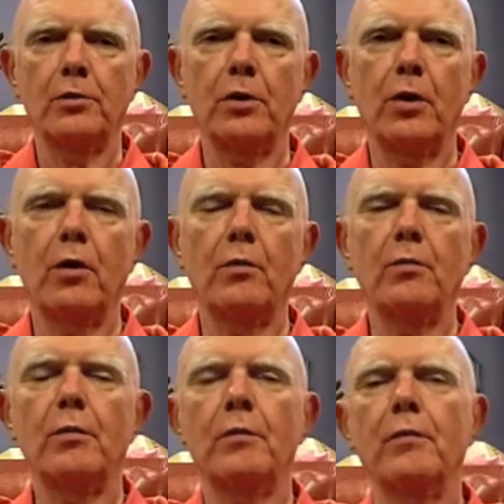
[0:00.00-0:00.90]
So
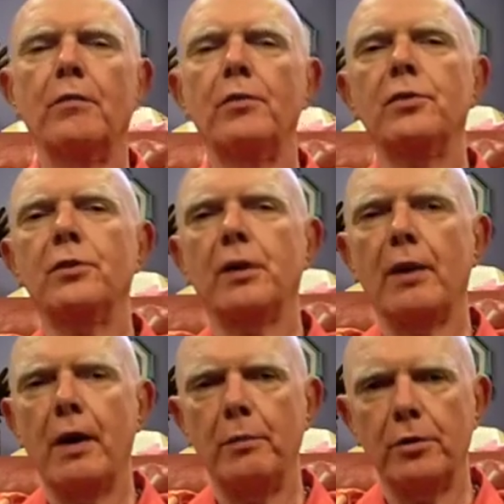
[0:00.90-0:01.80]
this is a
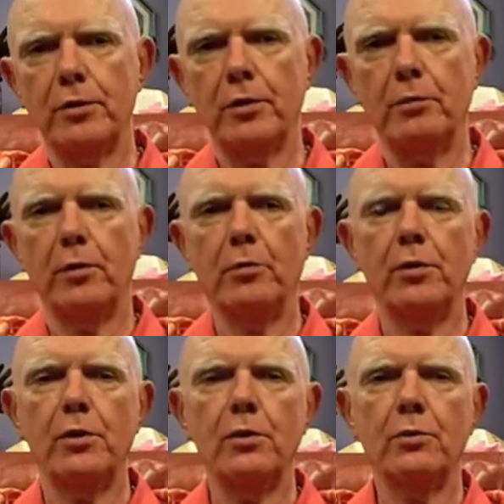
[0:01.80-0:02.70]
common term that
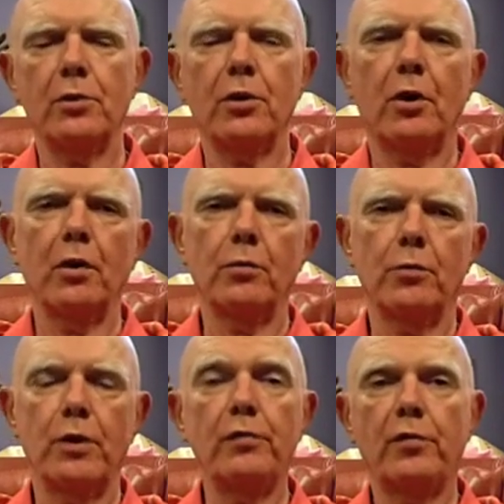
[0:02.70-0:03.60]
we use called
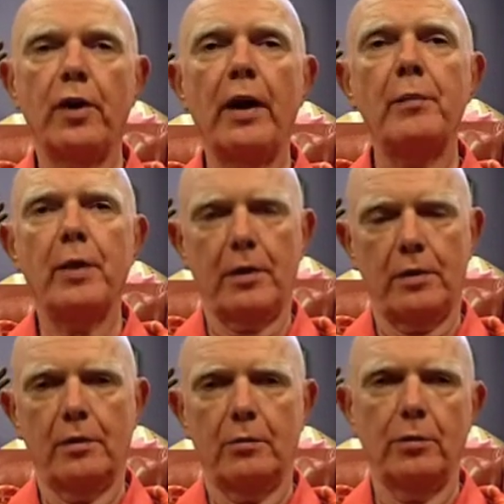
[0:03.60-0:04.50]
reframing,
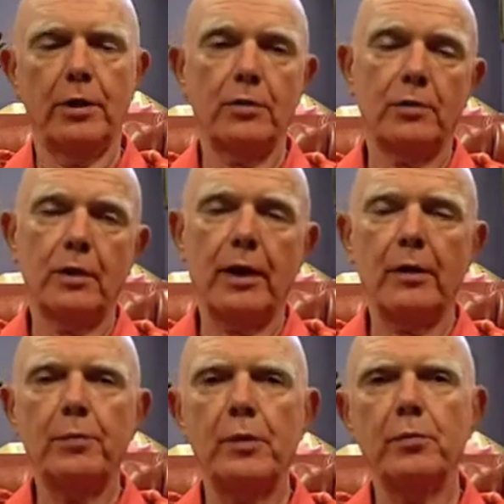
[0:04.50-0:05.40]
which a
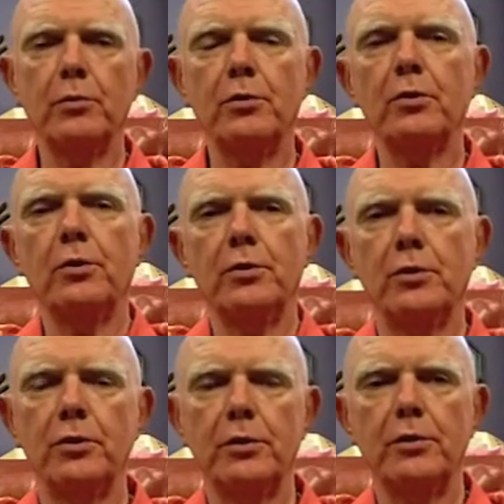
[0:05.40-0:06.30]
lot of people do
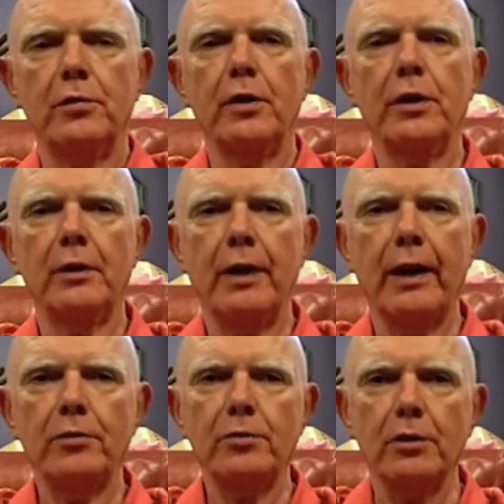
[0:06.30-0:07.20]
intuitively and
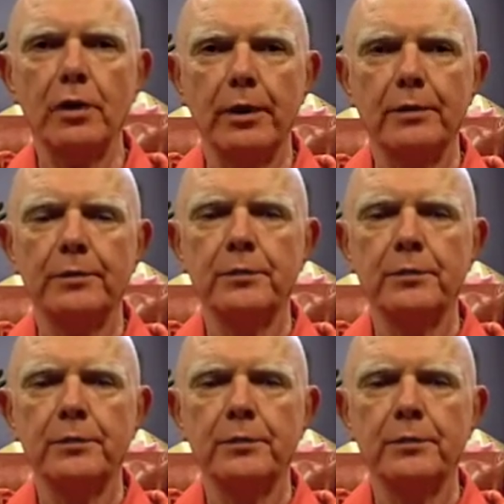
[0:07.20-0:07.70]
naturally.